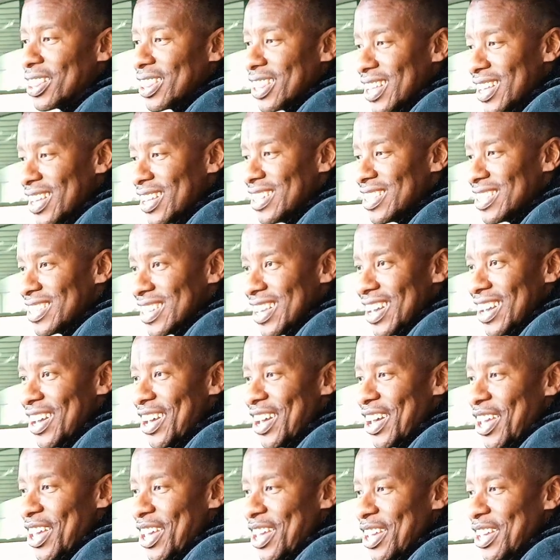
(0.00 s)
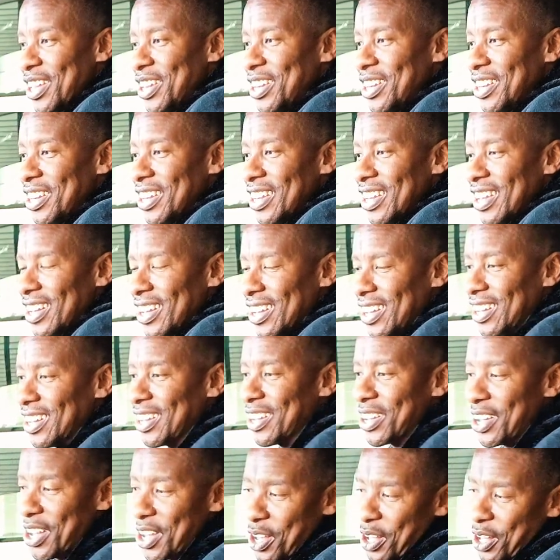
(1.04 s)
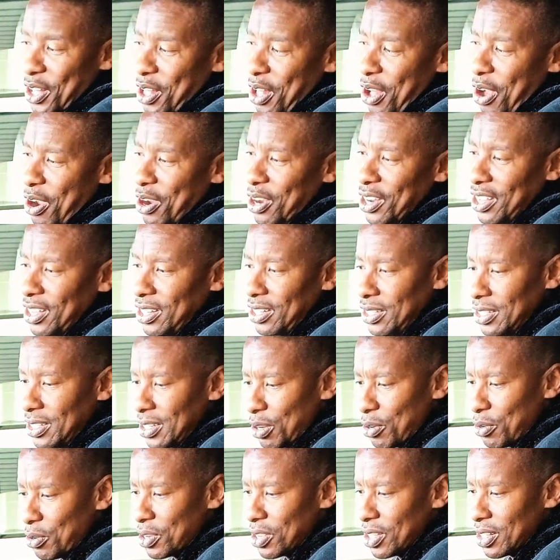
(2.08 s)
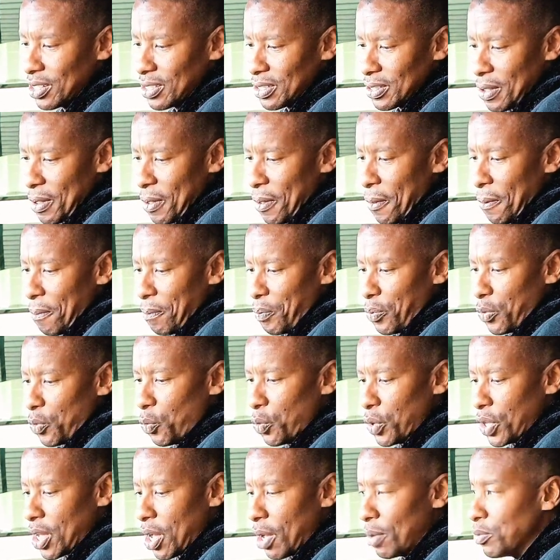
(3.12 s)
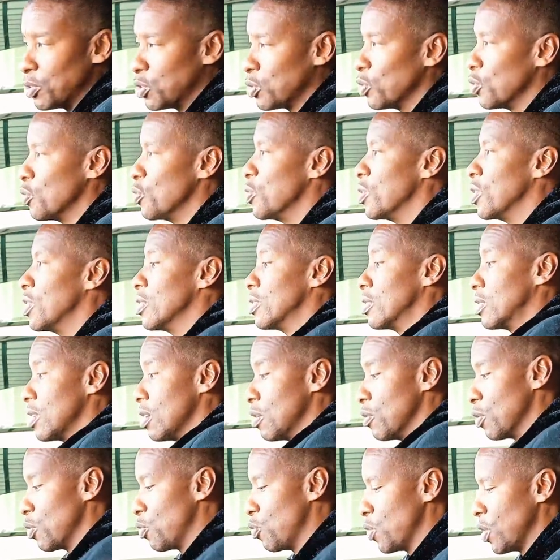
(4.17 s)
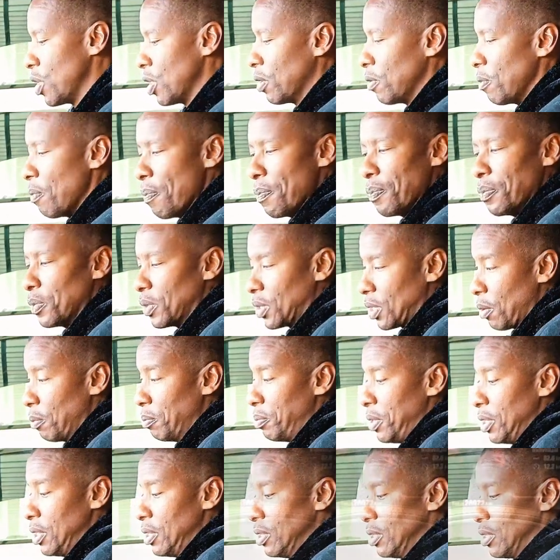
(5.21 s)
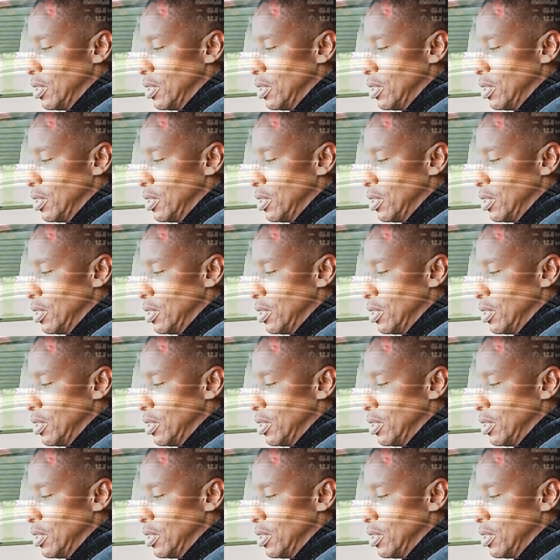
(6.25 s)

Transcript: things in car interiors. We come to the steering wheel, completely